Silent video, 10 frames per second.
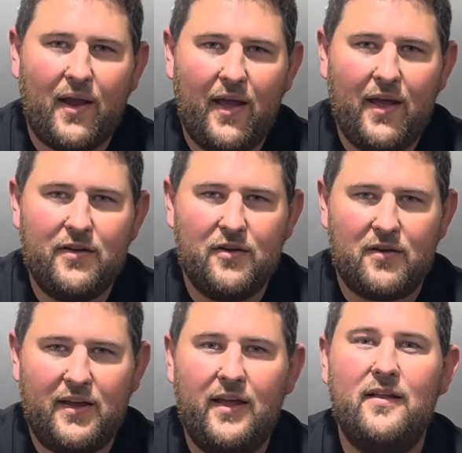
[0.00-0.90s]
and you're
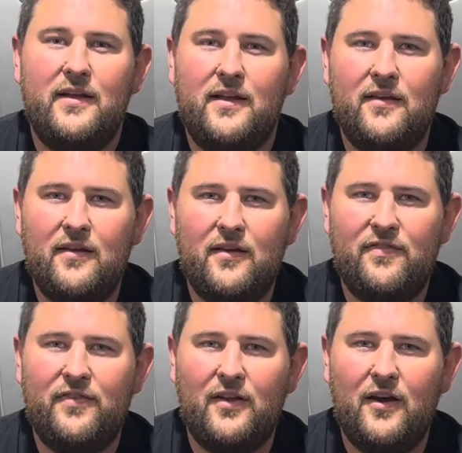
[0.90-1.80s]
killing the
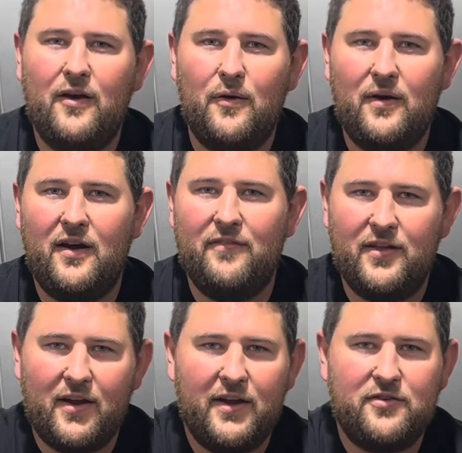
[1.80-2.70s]
flow of
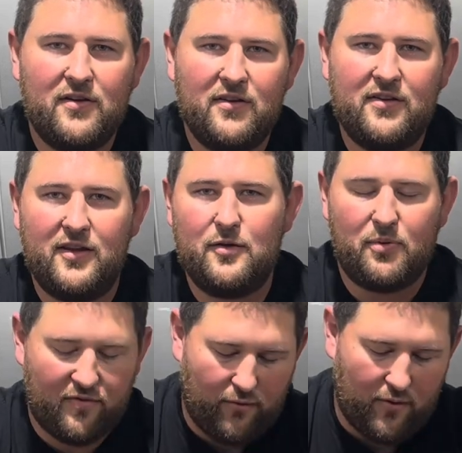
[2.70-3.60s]
the nitrous and the
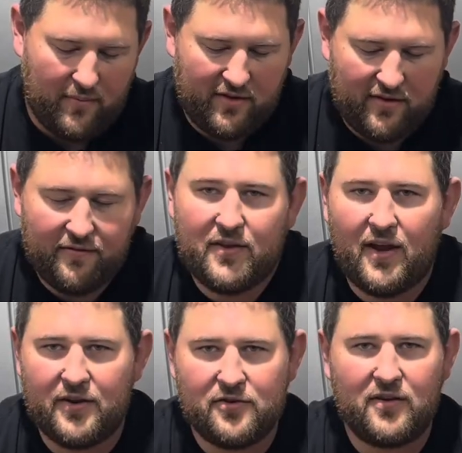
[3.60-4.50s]
performance of the
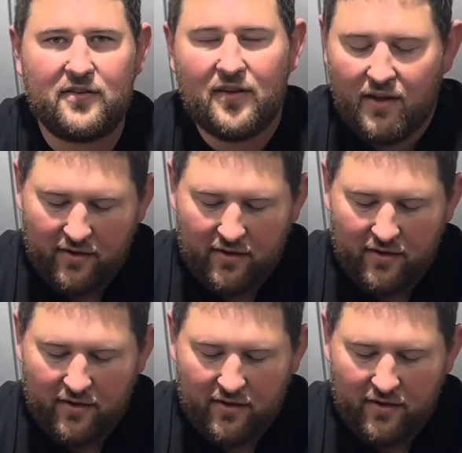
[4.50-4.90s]
nitrous.